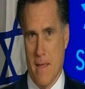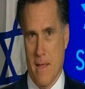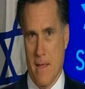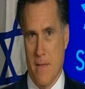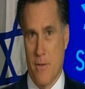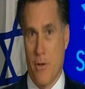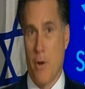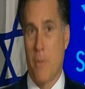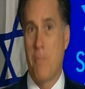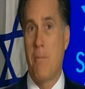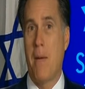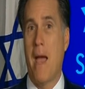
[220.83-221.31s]

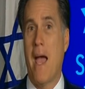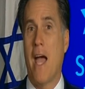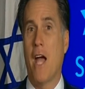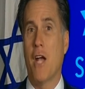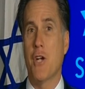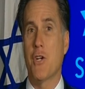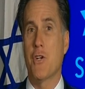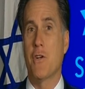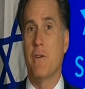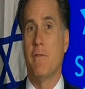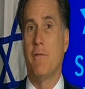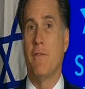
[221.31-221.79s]
Their
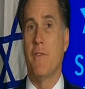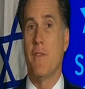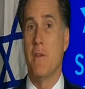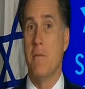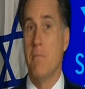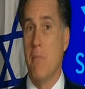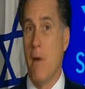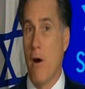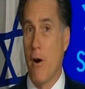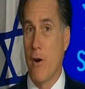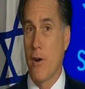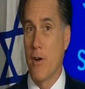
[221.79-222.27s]
passion for the
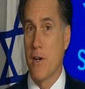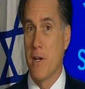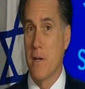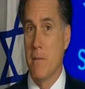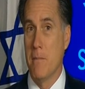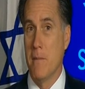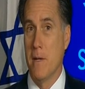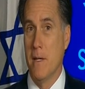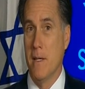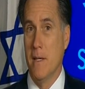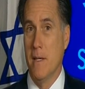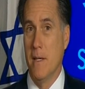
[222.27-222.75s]

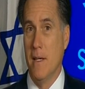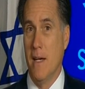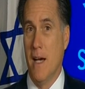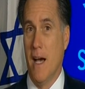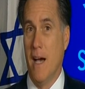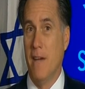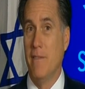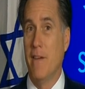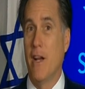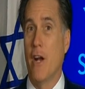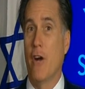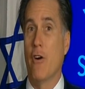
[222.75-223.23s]
martyrdom
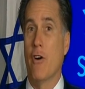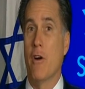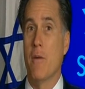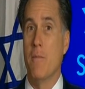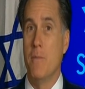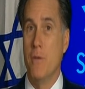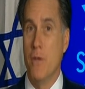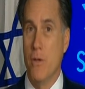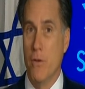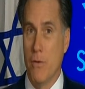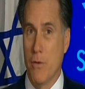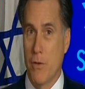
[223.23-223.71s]
of Arab
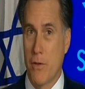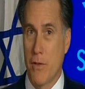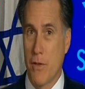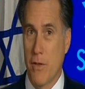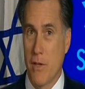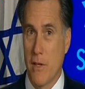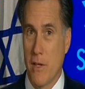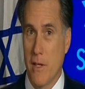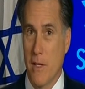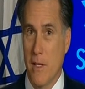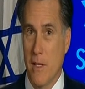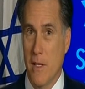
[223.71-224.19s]
youth
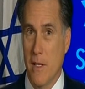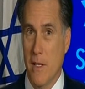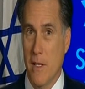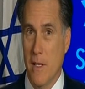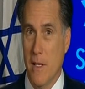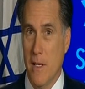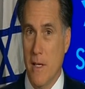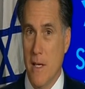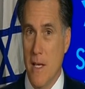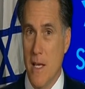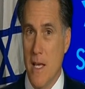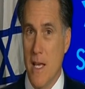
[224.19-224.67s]

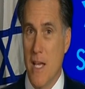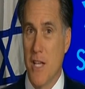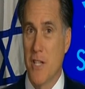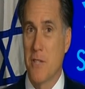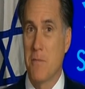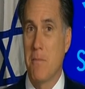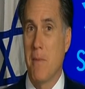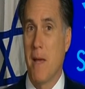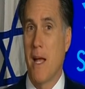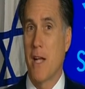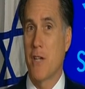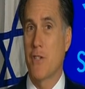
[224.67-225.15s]
is
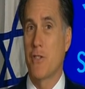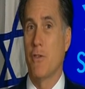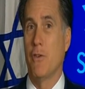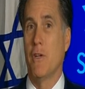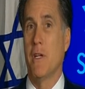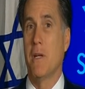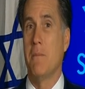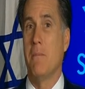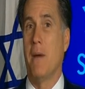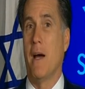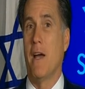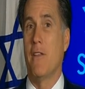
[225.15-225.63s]
matched
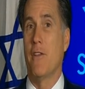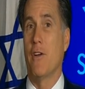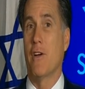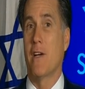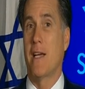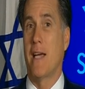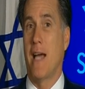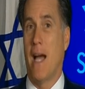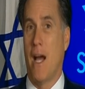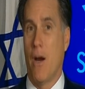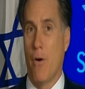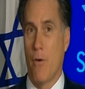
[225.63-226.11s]
only by their
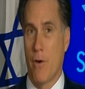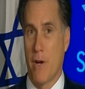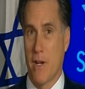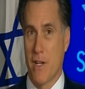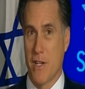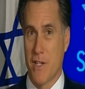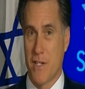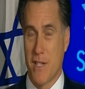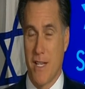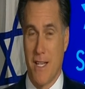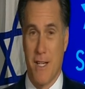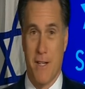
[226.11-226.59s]

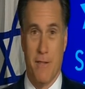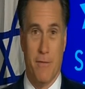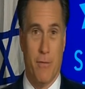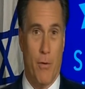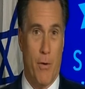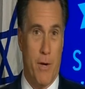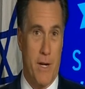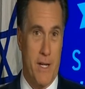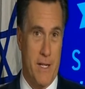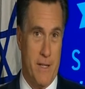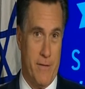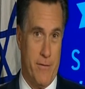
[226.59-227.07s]
cowardice in
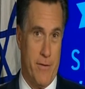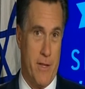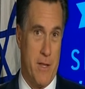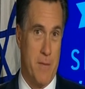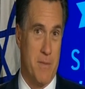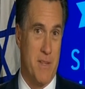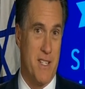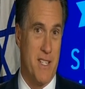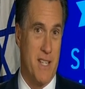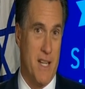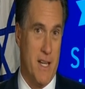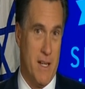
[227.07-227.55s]
avoiding it for
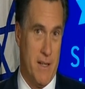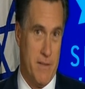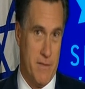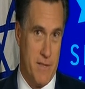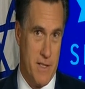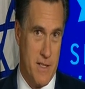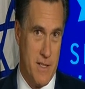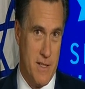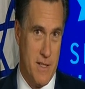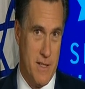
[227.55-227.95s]
themselves.